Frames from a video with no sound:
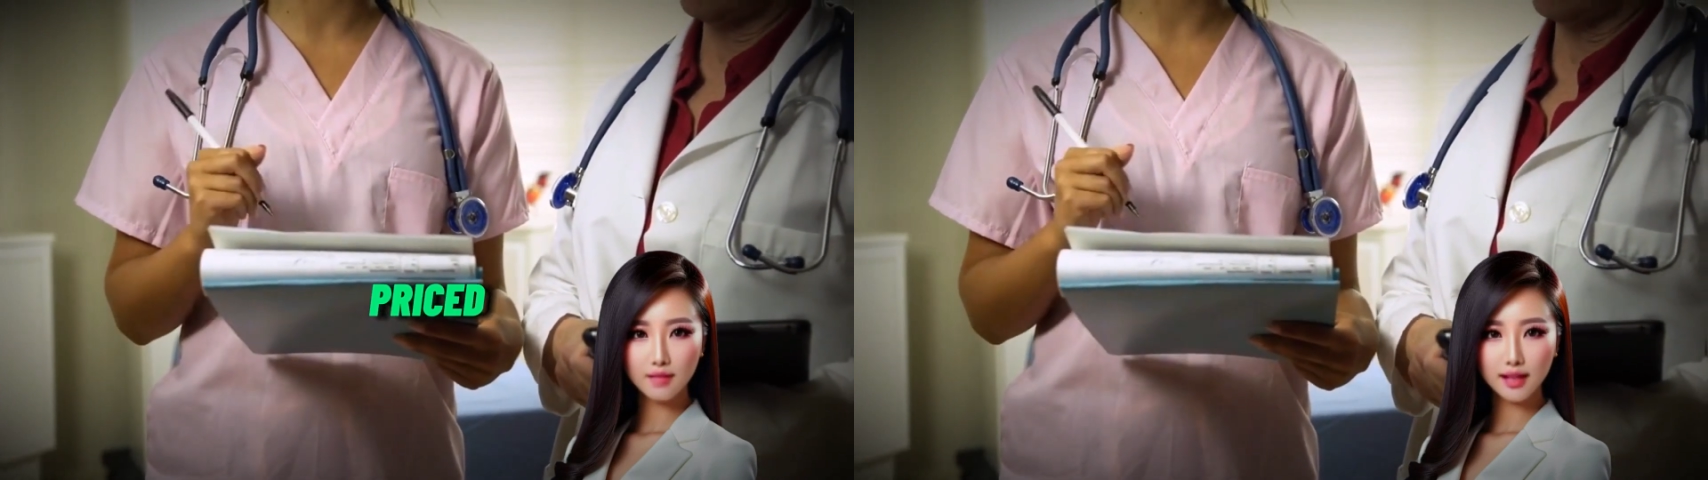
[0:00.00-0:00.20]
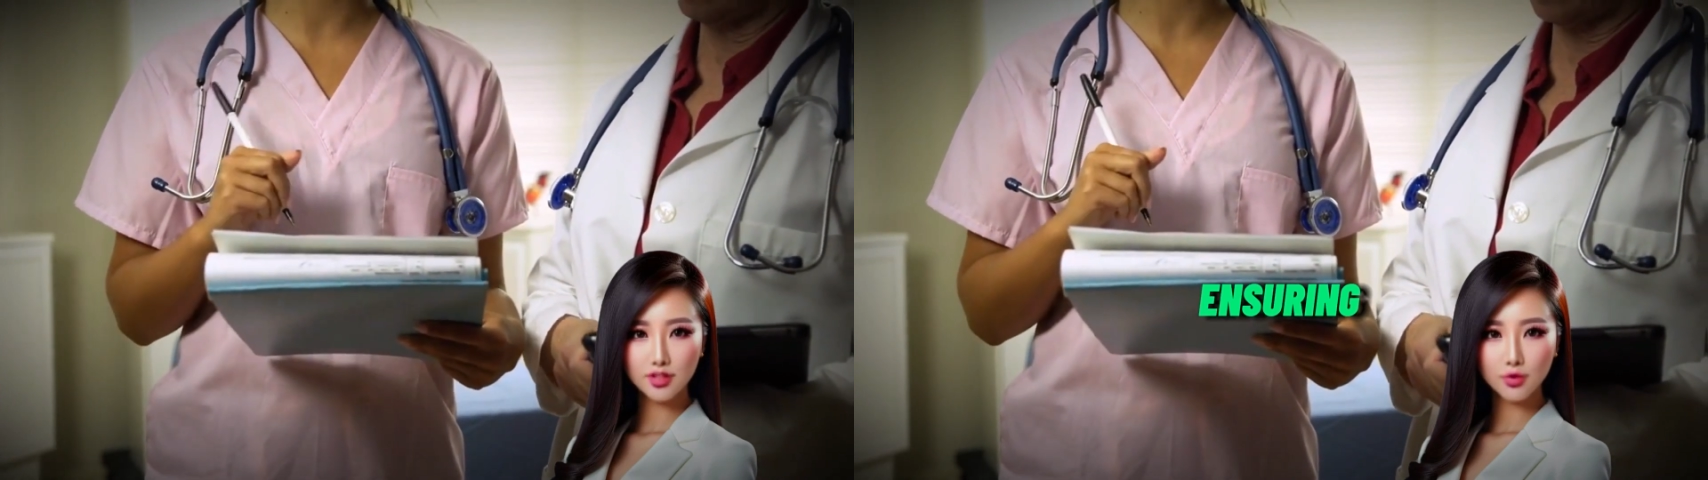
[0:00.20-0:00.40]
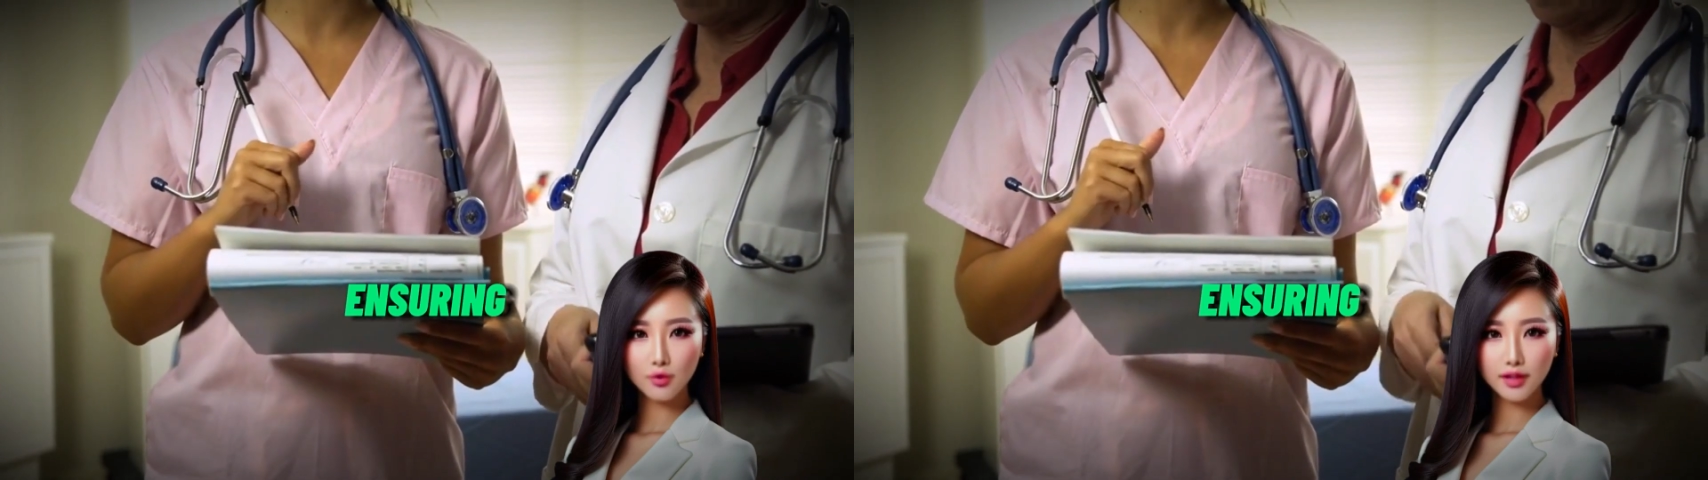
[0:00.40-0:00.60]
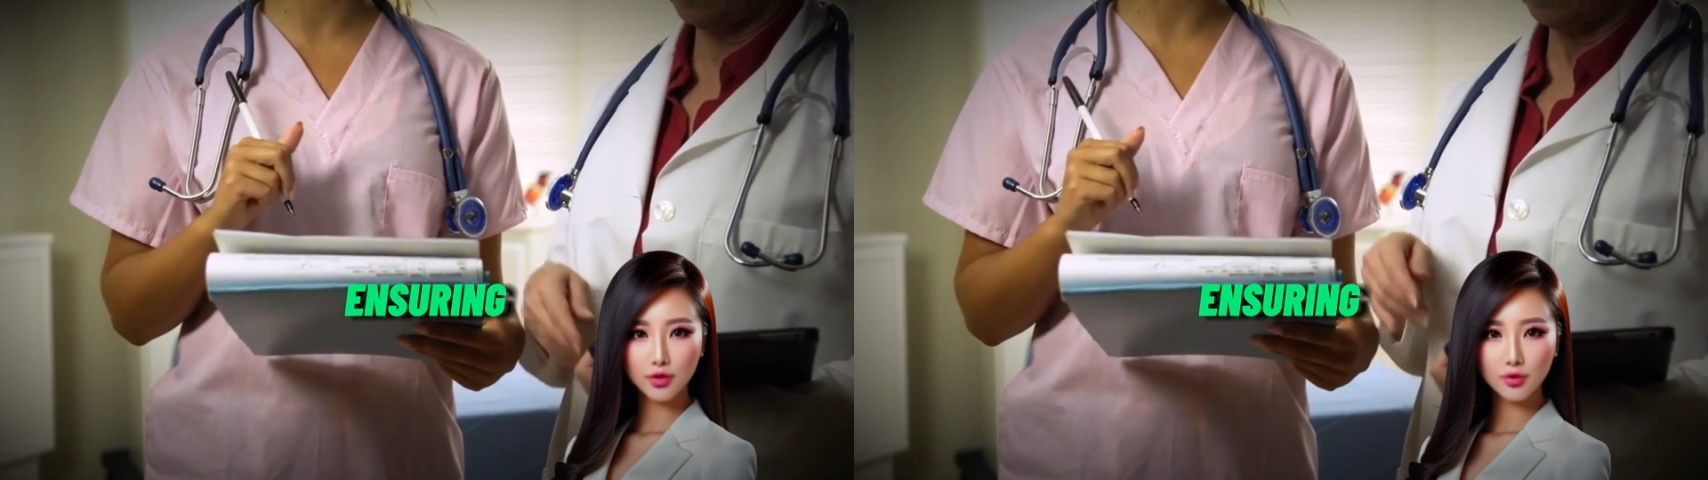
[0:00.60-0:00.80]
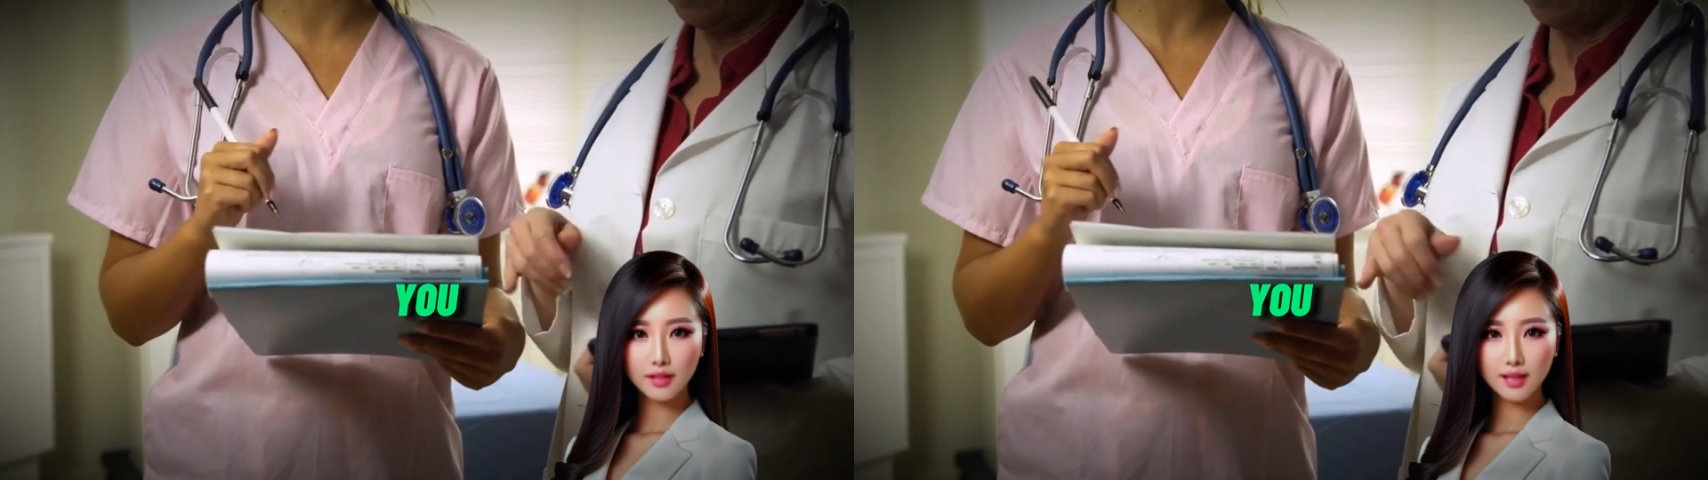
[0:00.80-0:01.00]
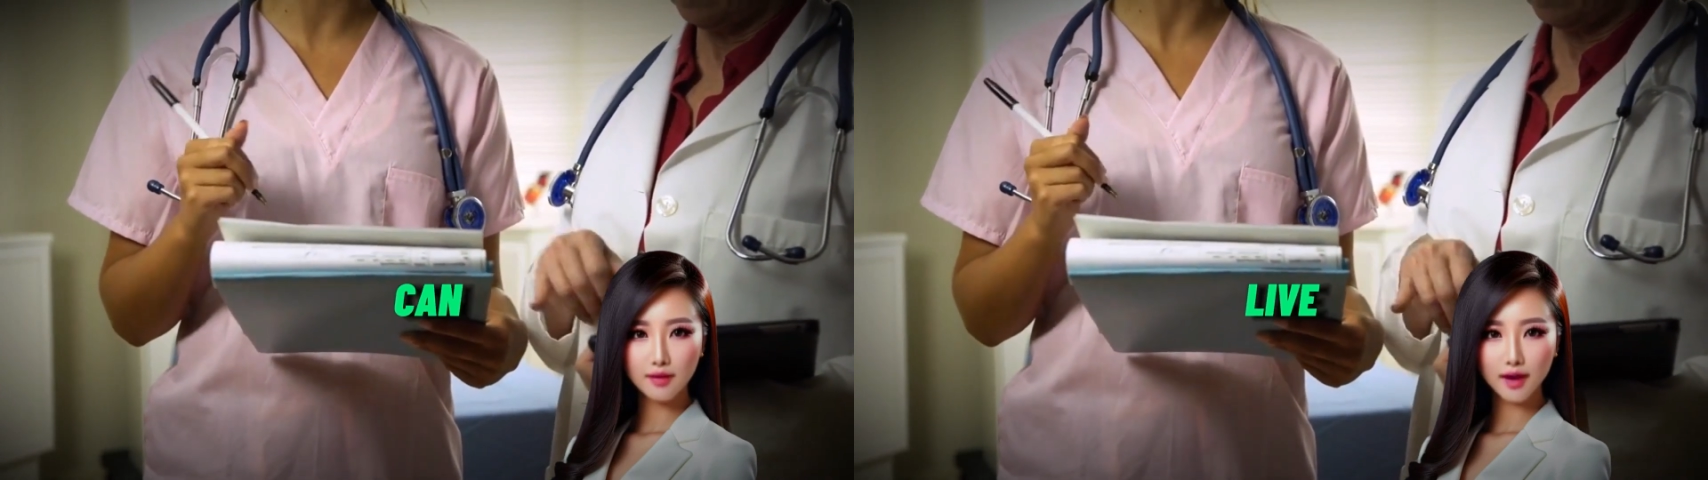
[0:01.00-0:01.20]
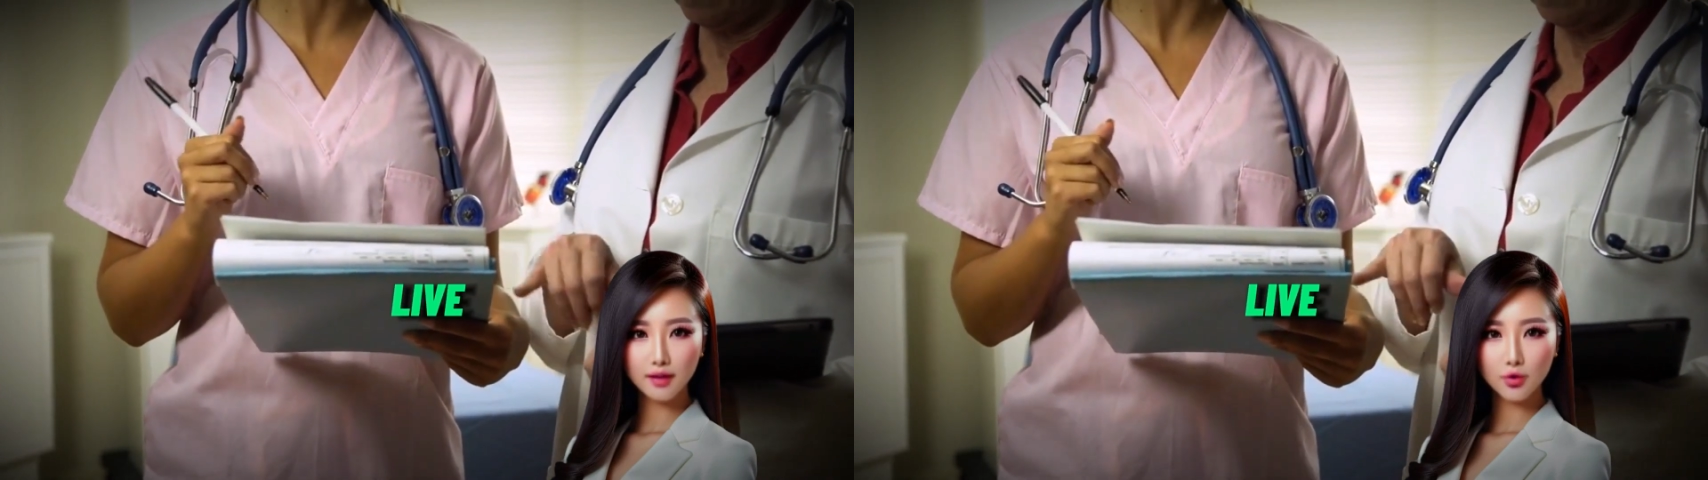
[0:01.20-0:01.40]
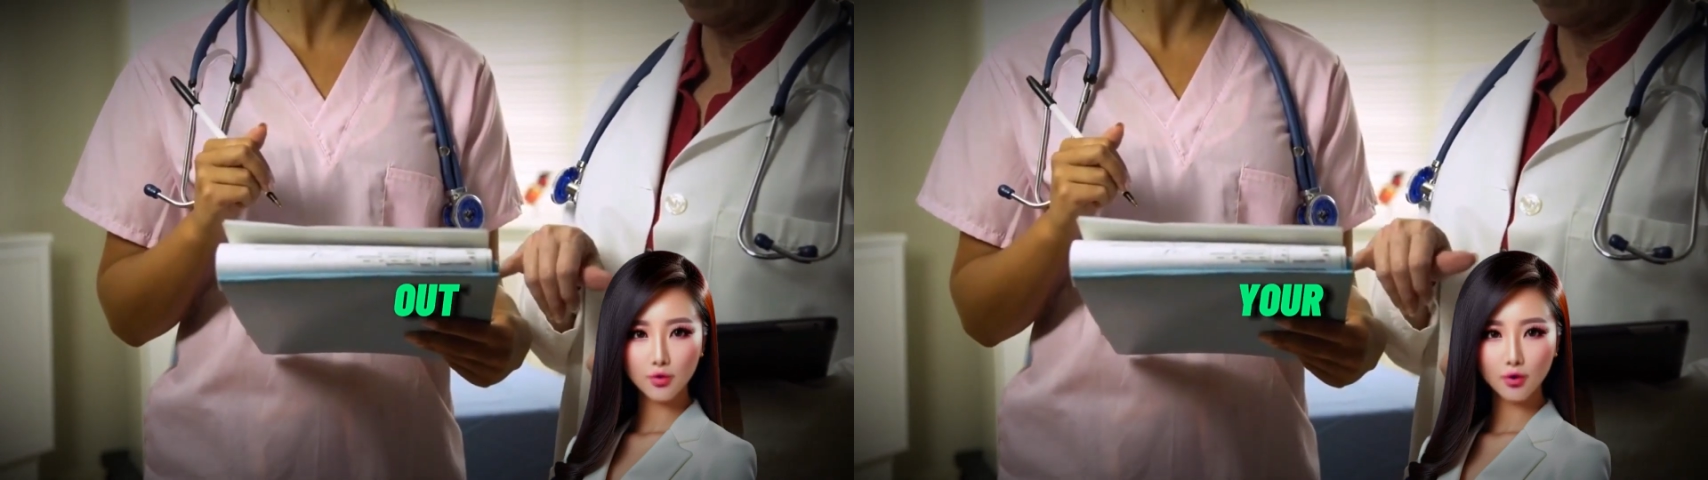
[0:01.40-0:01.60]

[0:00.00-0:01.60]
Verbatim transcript: ensuring you can live out your